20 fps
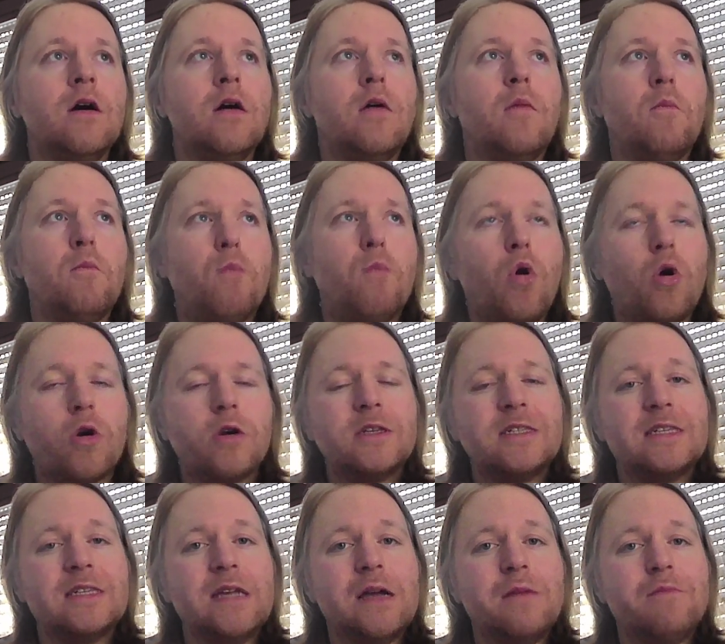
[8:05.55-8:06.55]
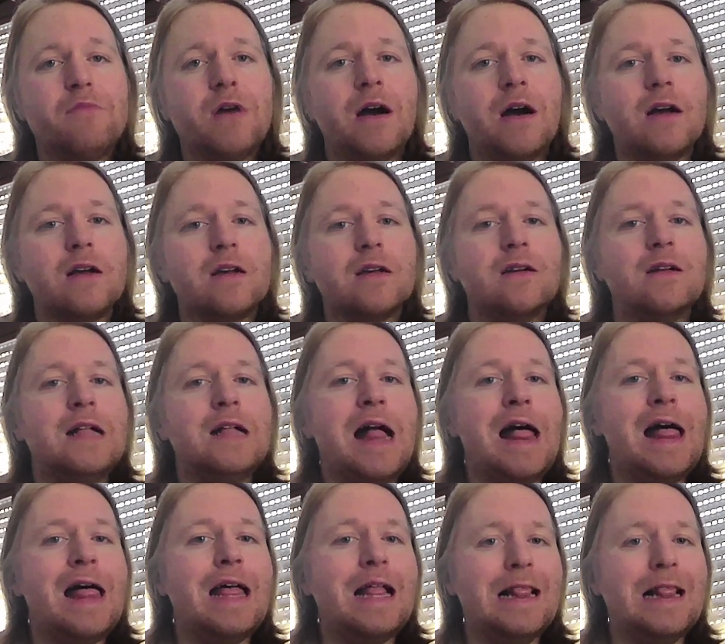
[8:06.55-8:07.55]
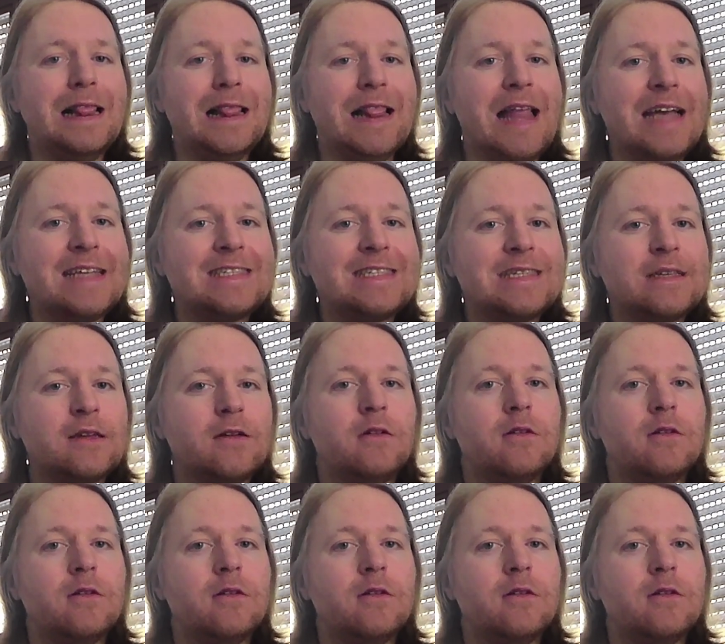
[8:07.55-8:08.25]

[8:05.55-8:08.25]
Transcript: More CM Punk, less